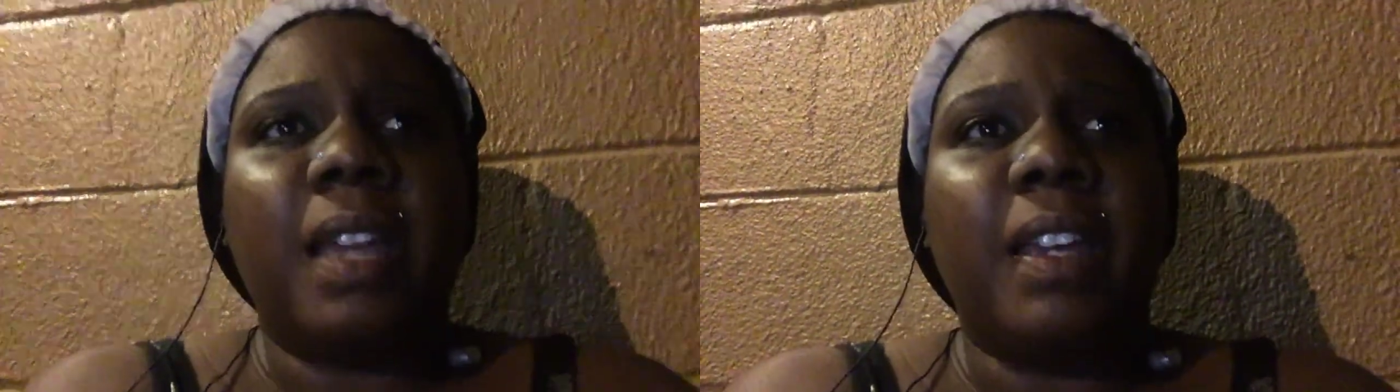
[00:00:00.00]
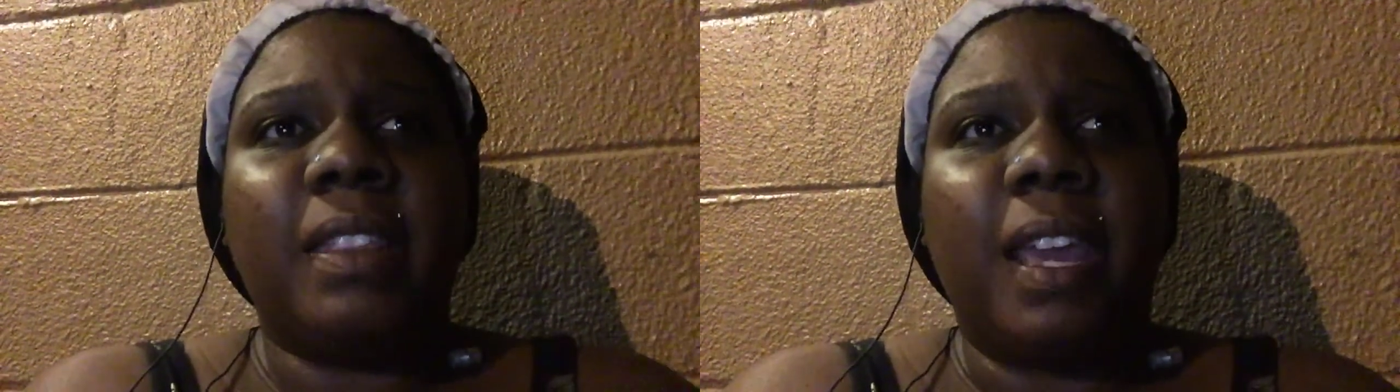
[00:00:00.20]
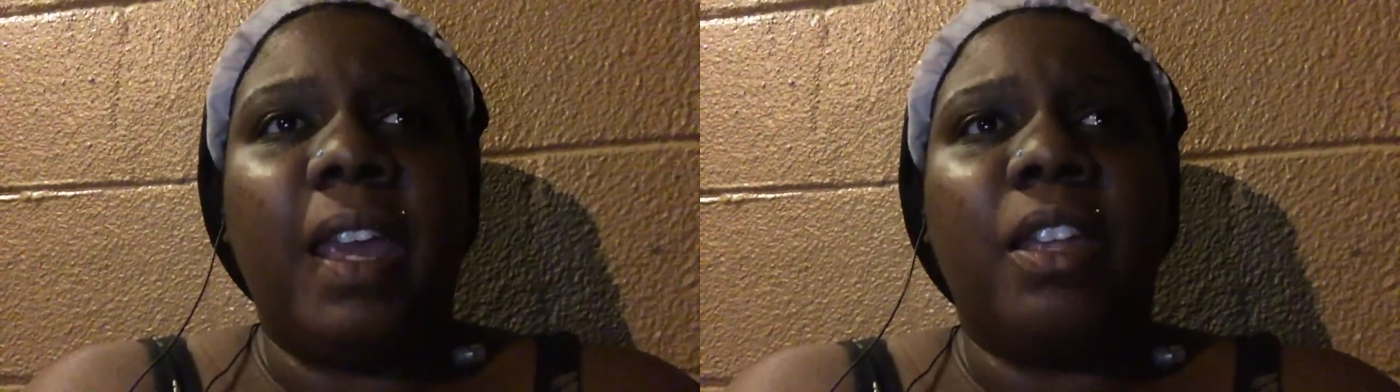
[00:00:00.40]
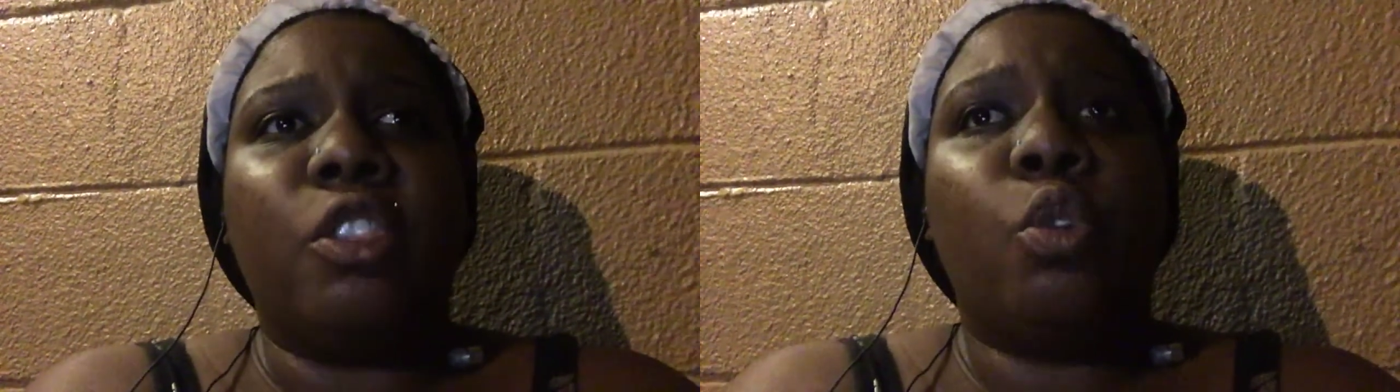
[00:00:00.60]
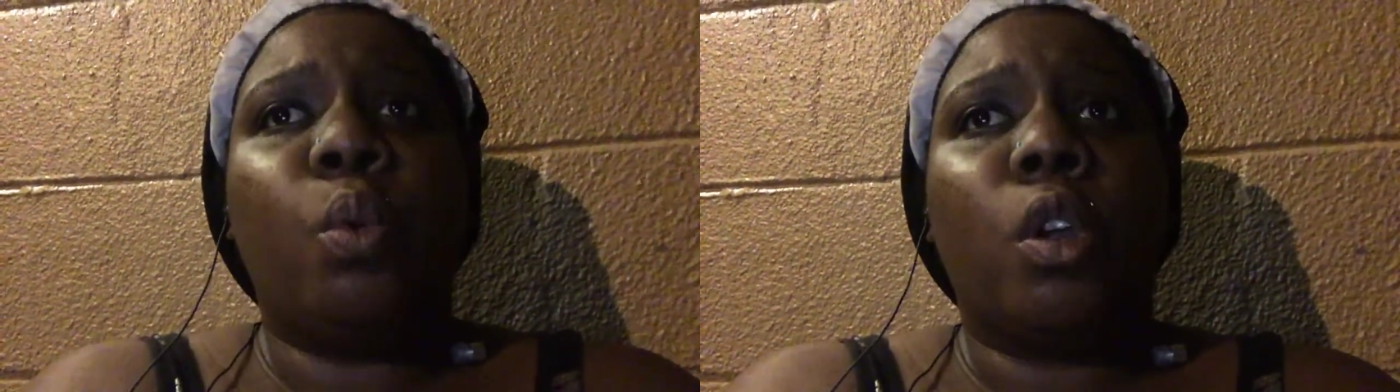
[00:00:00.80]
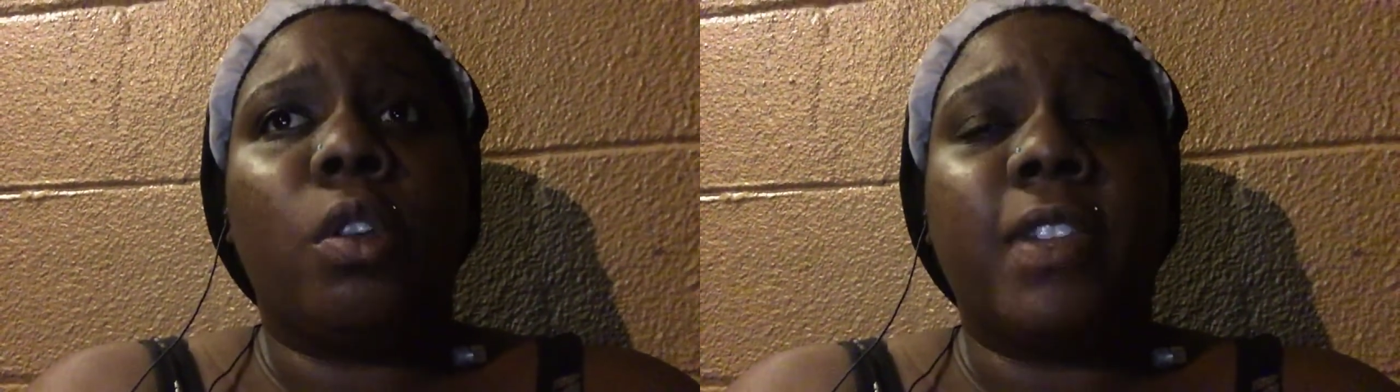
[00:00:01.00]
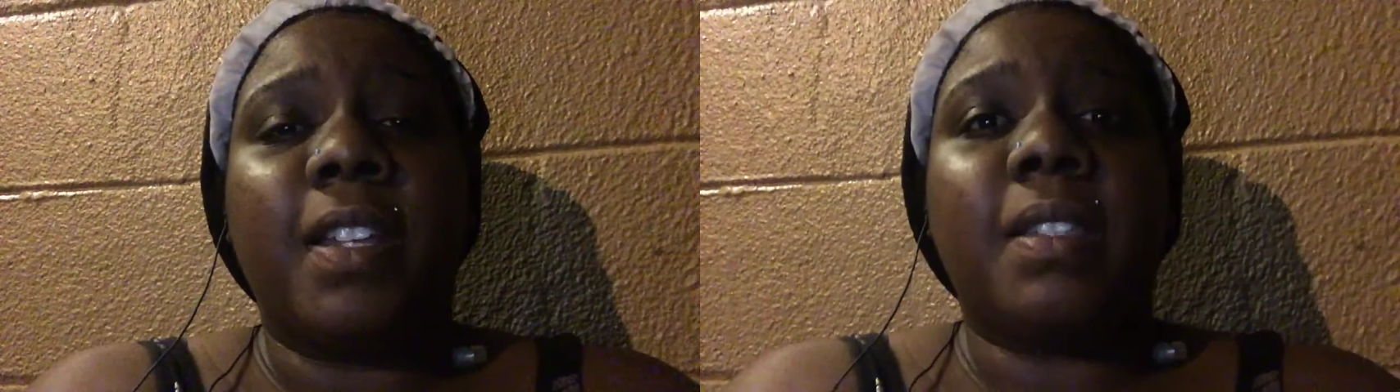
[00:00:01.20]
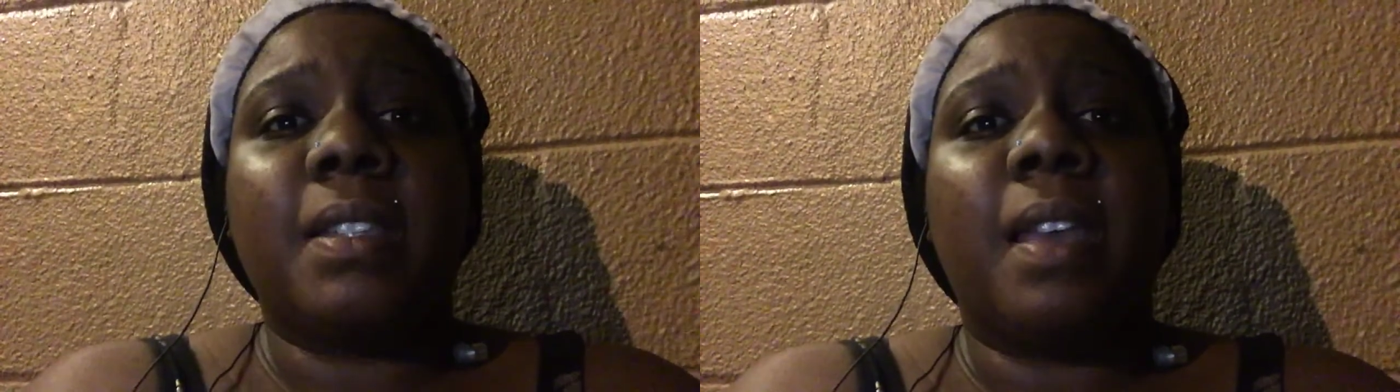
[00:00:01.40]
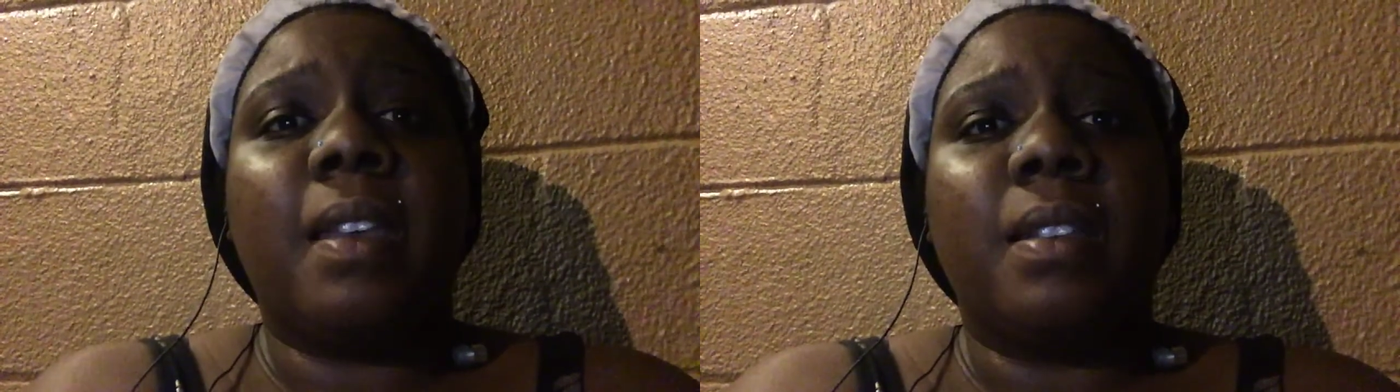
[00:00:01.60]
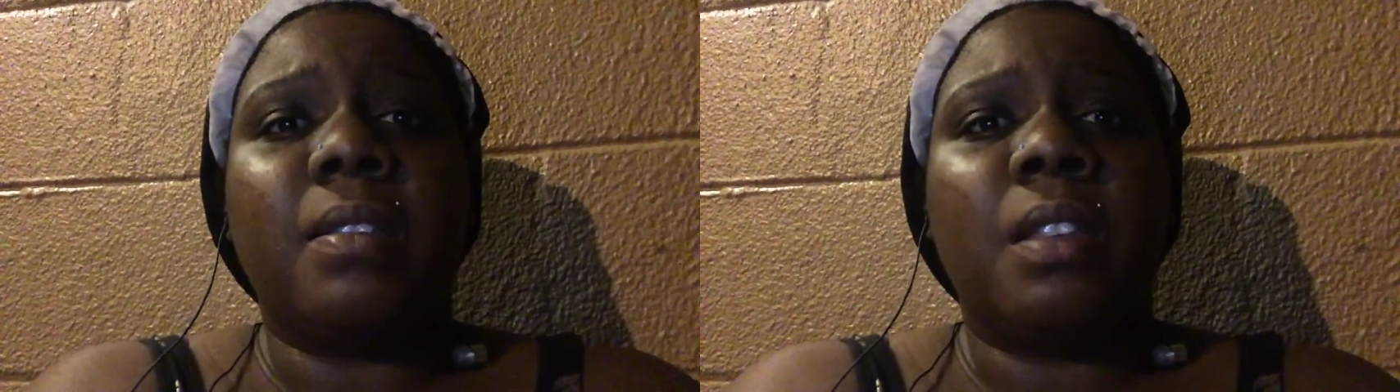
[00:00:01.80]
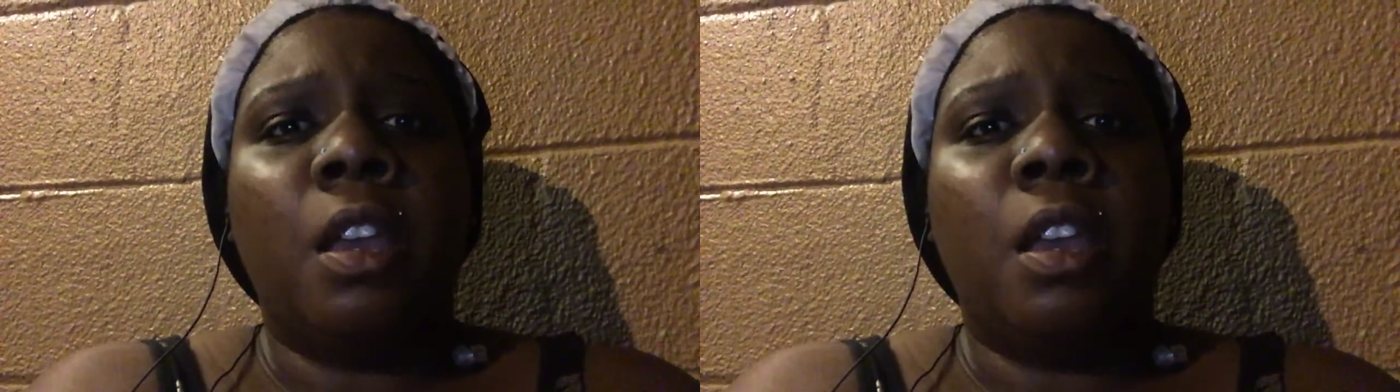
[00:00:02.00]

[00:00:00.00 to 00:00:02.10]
like that in the world that says